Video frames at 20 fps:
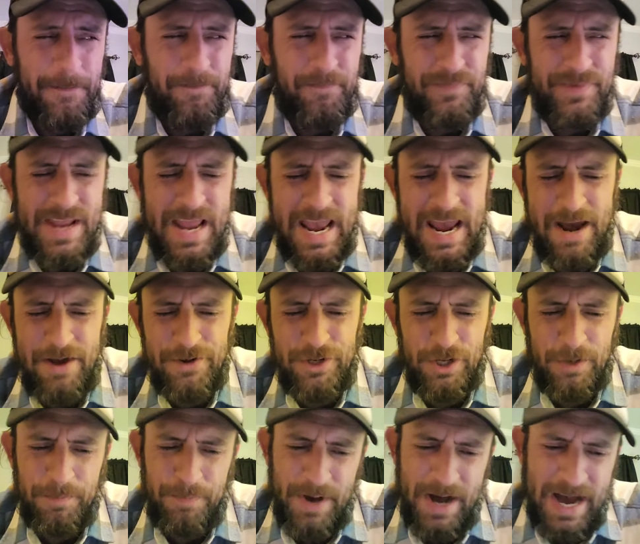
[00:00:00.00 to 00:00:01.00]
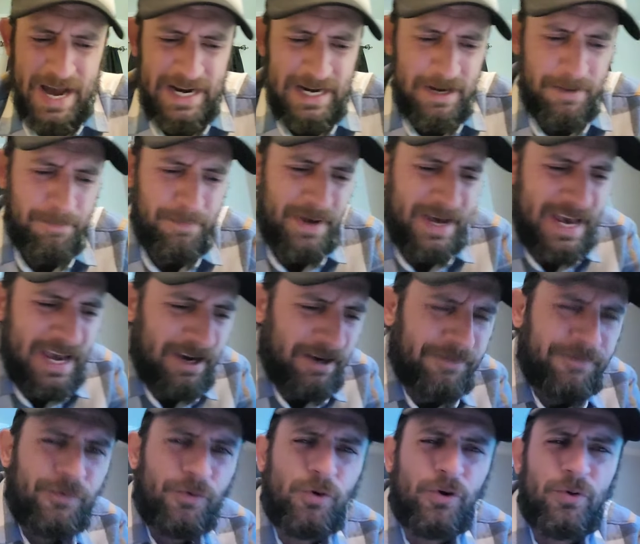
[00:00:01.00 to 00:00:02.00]
Now you're buying it back
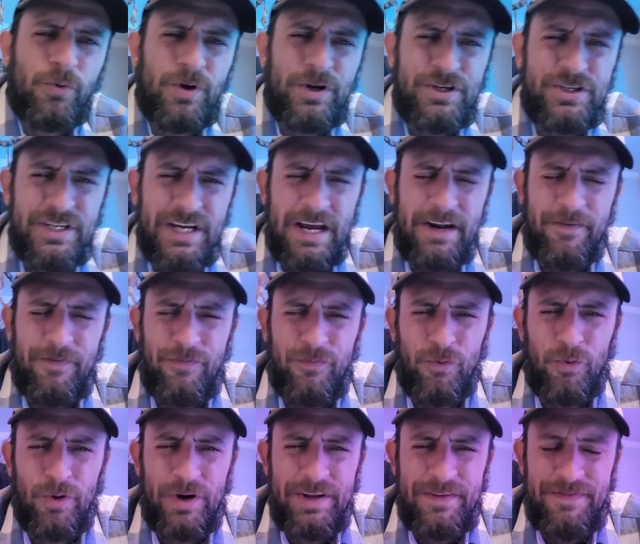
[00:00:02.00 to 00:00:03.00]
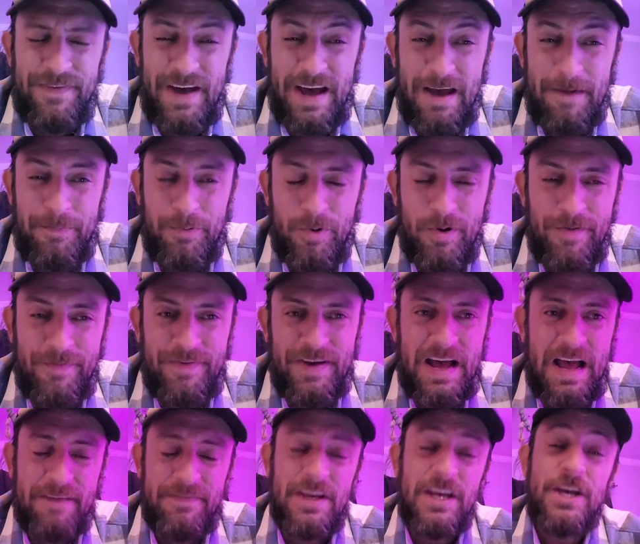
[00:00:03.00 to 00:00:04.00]
for, what's that,
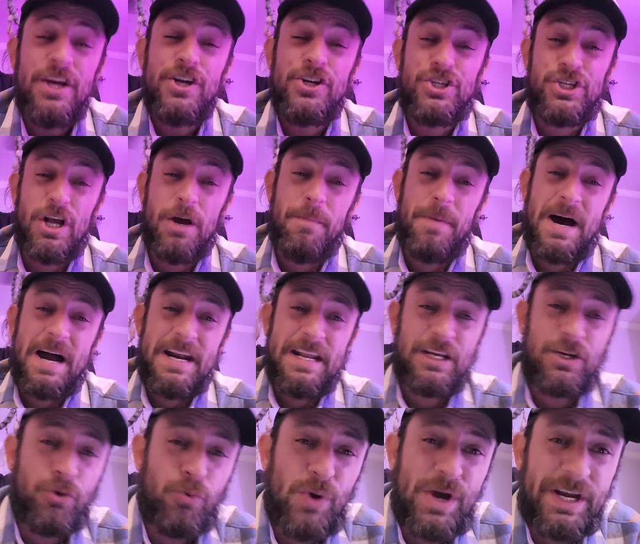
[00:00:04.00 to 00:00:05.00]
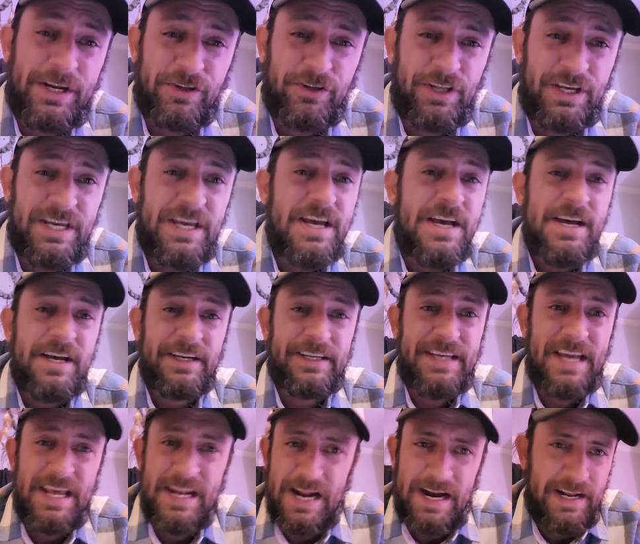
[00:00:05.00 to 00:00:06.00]
45.5? Somebody quickly
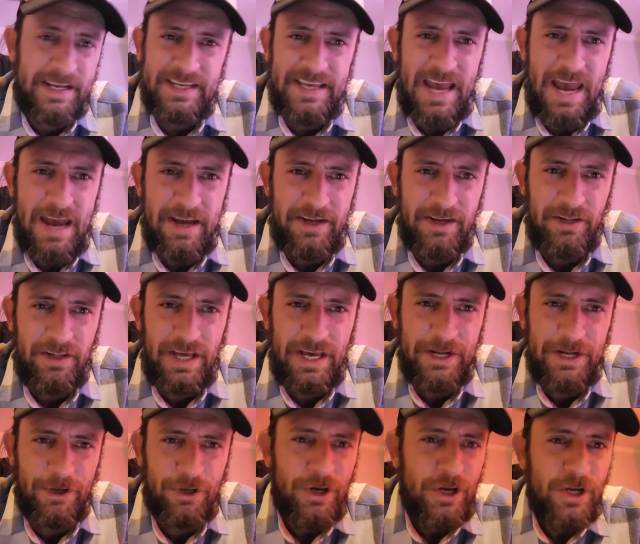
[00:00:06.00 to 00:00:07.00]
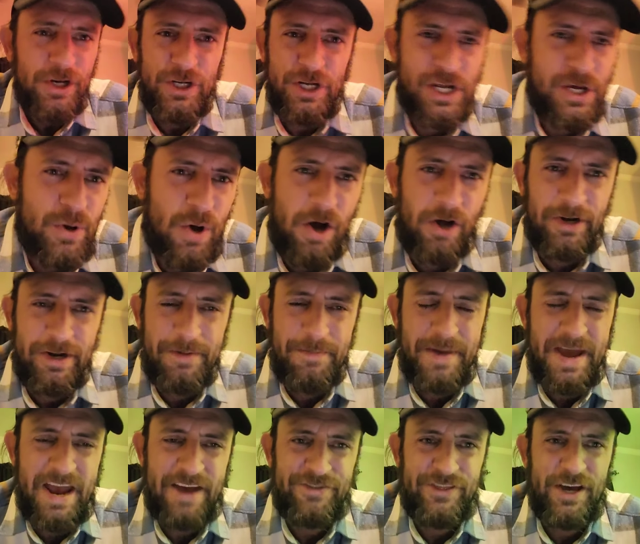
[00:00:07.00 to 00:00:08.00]
get out a calculator, do all the
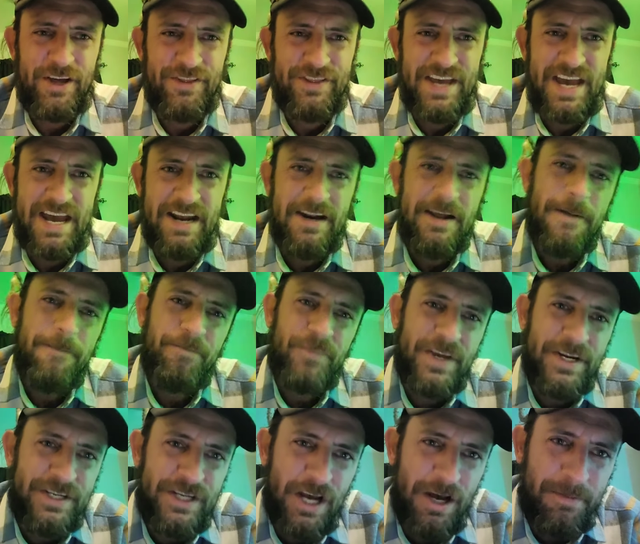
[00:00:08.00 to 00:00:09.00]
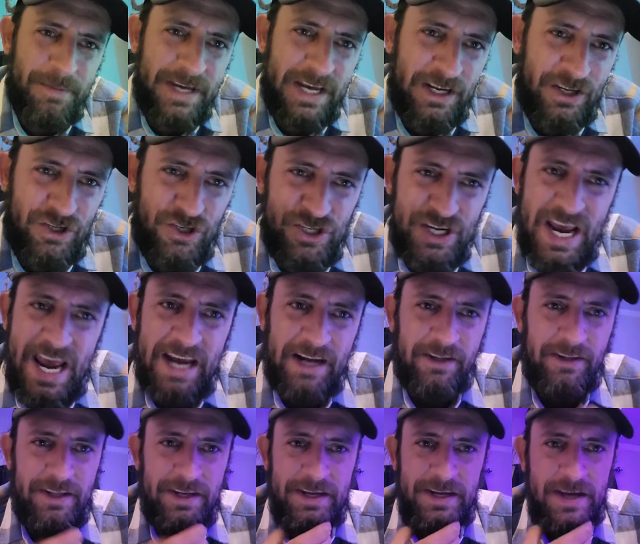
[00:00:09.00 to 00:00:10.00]
math on that, and tell me
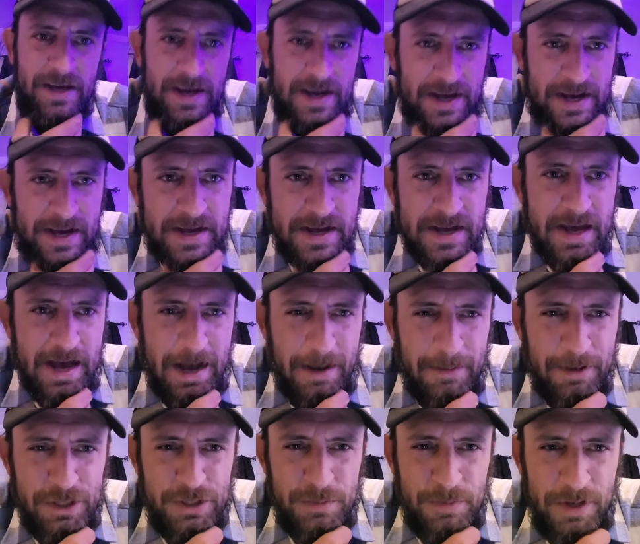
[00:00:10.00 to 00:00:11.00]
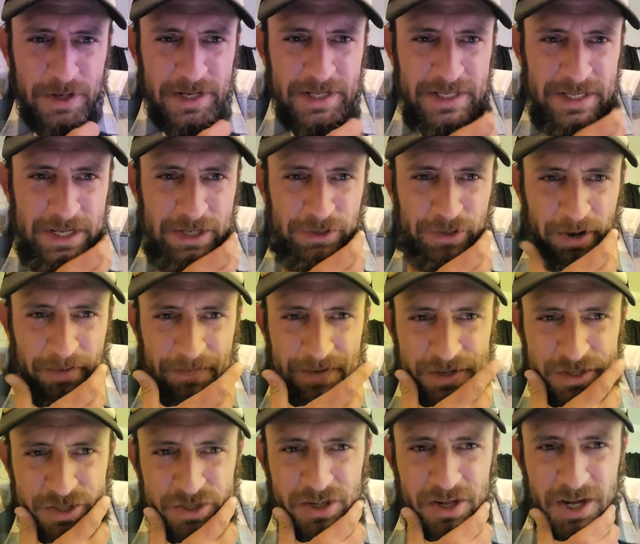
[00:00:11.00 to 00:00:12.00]
exactly how much money Ken
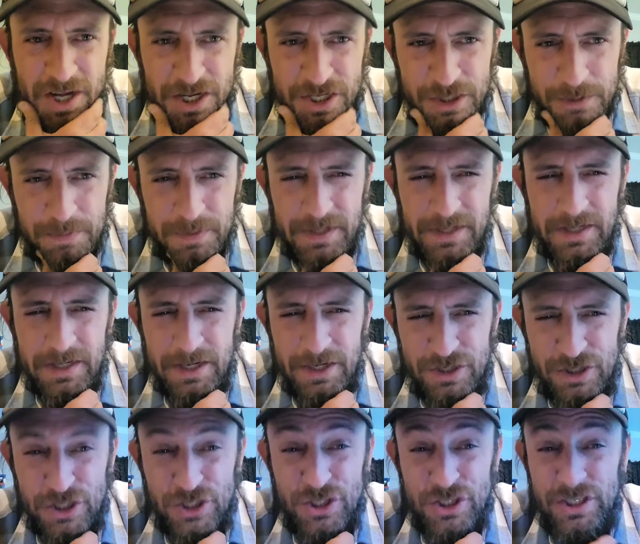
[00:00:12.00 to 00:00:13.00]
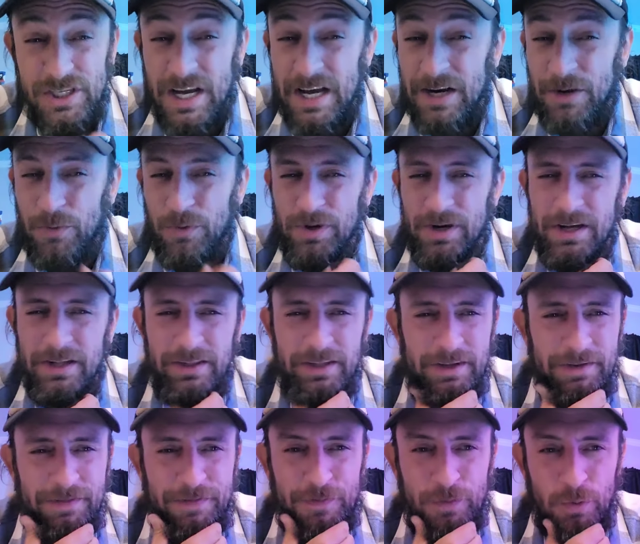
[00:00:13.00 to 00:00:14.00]
Griffin's lost because this is kind of what I
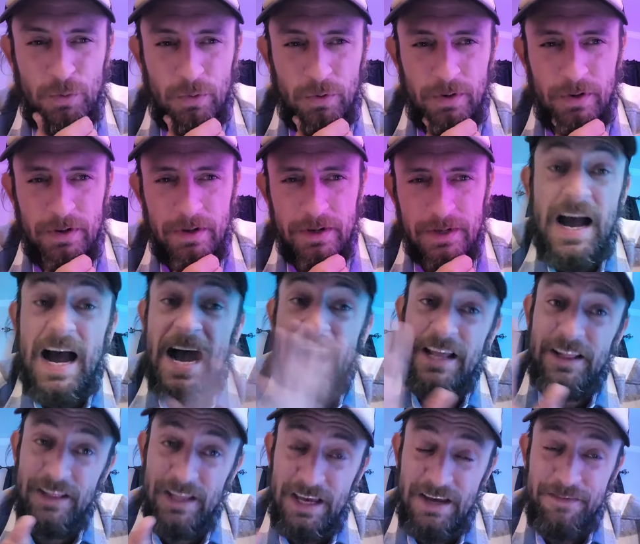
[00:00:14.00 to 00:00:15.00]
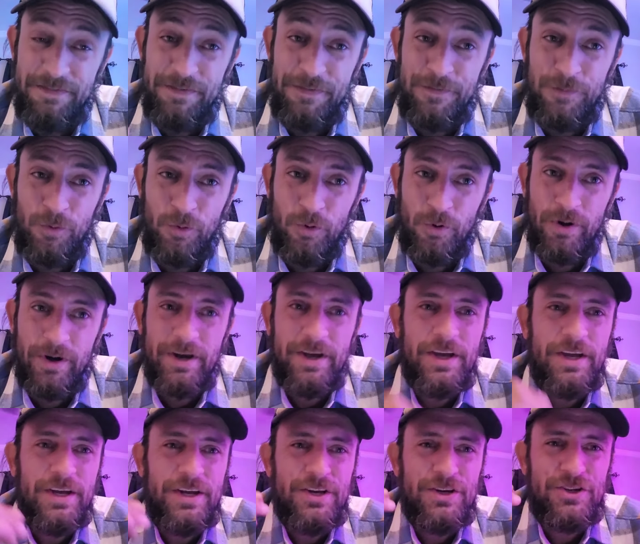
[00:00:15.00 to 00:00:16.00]
live for. I live for
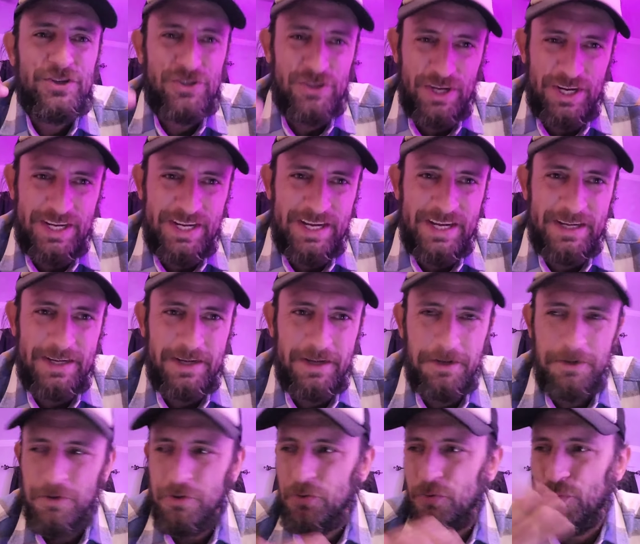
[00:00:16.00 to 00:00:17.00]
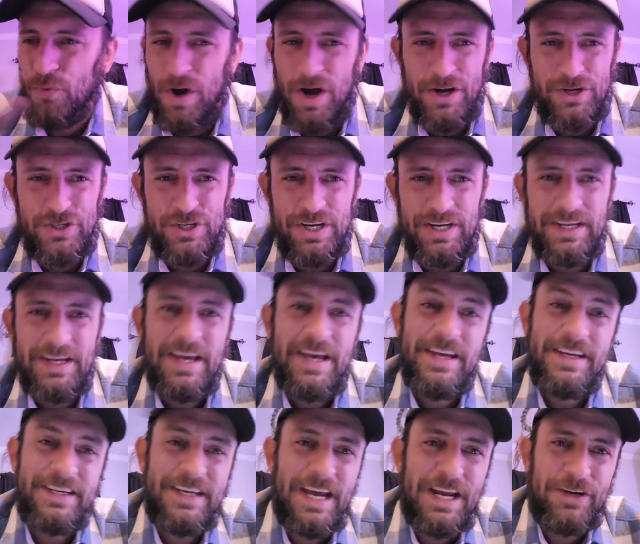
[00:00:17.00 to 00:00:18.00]
seeing, watching
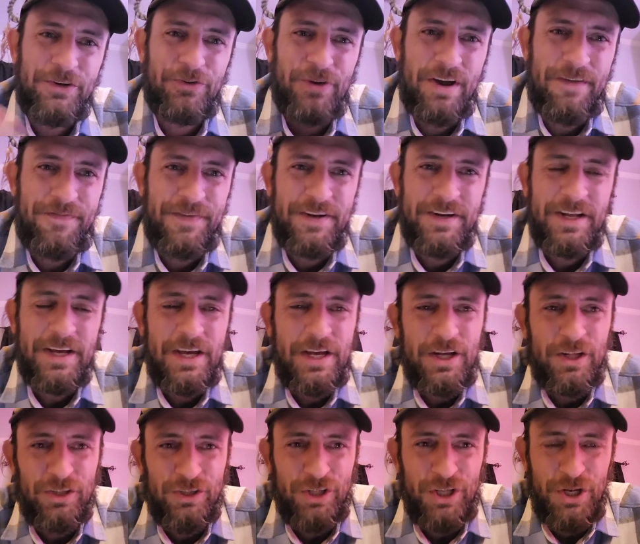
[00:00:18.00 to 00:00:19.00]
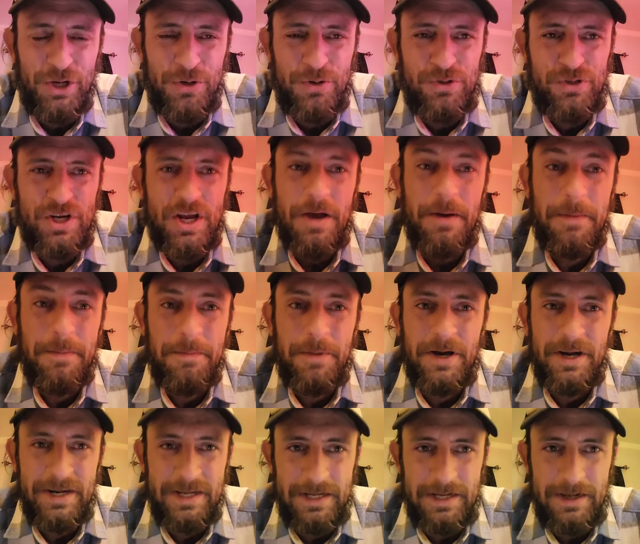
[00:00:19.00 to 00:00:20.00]
Ken Griffin lose
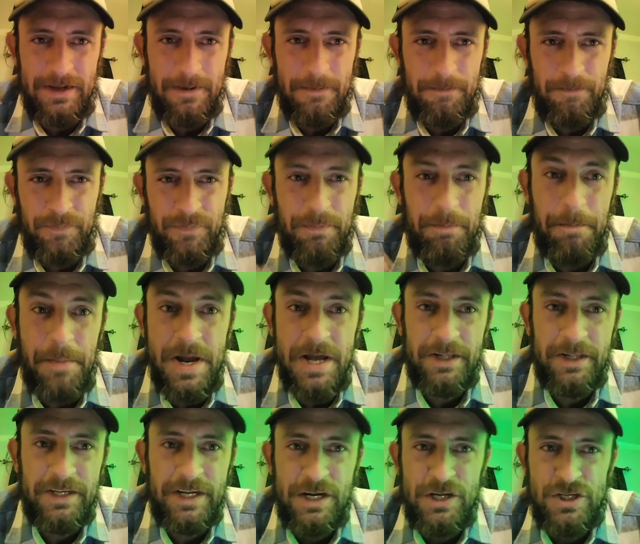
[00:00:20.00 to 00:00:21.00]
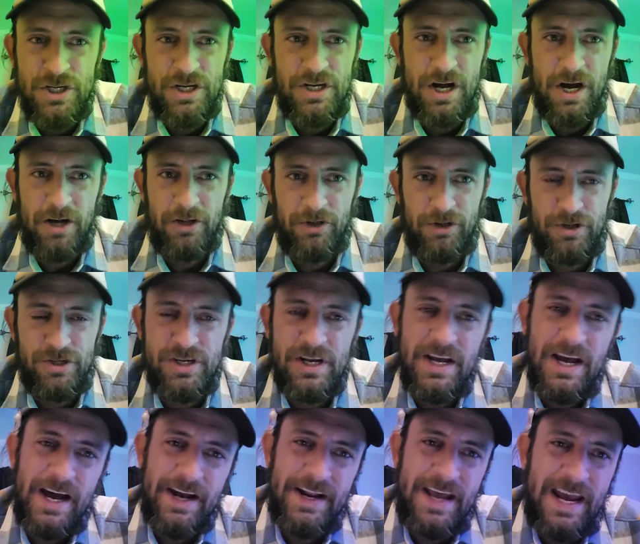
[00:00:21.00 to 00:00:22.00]
money millions of dollars.
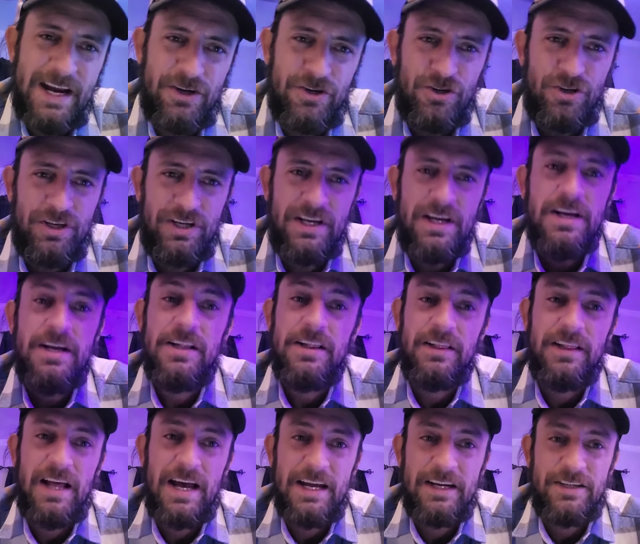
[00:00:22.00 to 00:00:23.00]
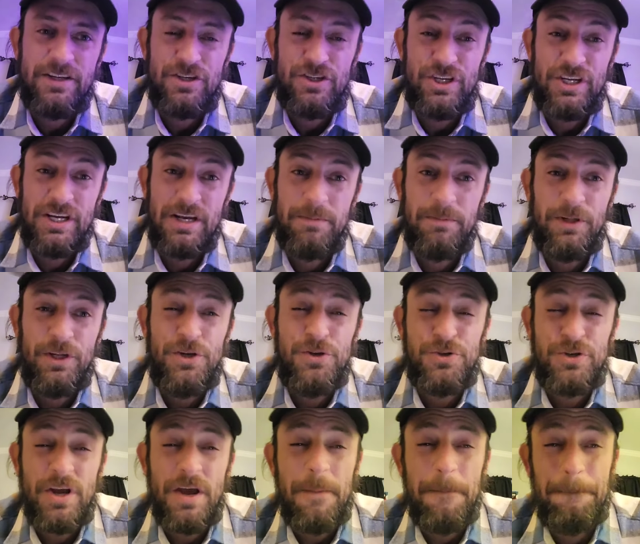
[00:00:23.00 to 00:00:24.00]
I'd actually like to see him
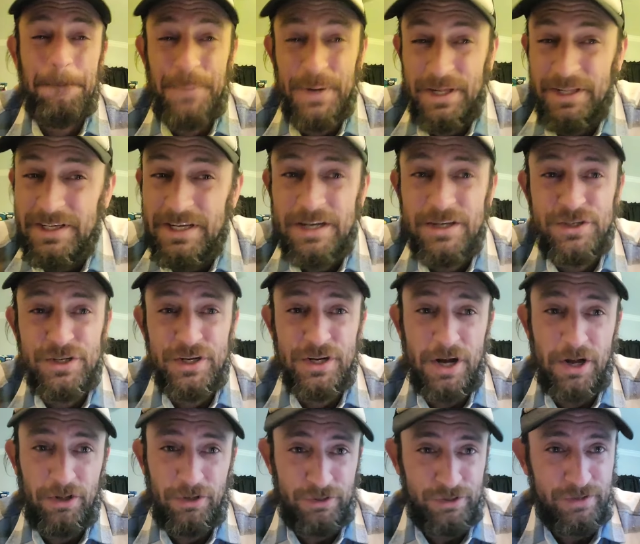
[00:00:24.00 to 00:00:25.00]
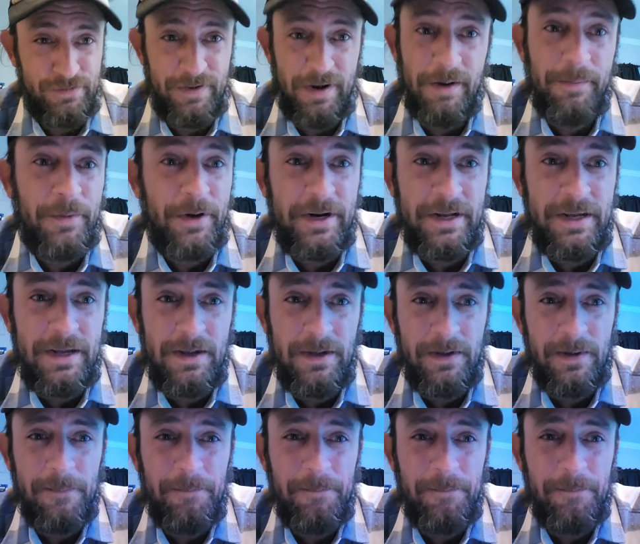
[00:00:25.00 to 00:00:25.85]
lose billions of dollars of our money.